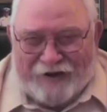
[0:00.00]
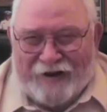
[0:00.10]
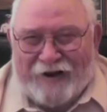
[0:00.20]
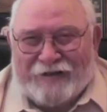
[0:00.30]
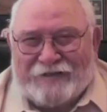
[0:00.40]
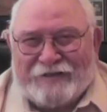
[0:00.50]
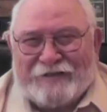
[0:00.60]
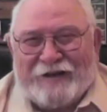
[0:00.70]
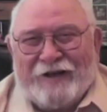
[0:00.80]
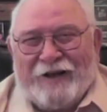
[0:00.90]
And I
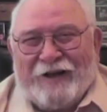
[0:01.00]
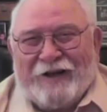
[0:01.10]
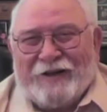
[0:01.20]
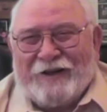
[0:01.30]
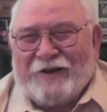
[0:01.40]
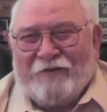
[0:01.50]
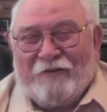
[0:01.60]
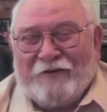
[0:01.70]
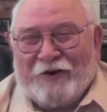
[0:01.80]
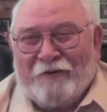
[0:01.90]
says,
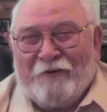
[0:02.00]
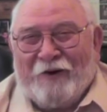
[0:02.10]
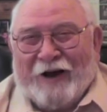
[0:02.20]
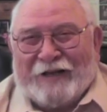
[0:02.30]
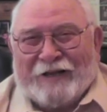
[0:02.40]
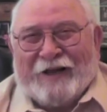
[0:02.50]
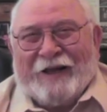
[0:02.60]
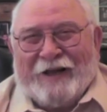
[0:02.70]
"To what?"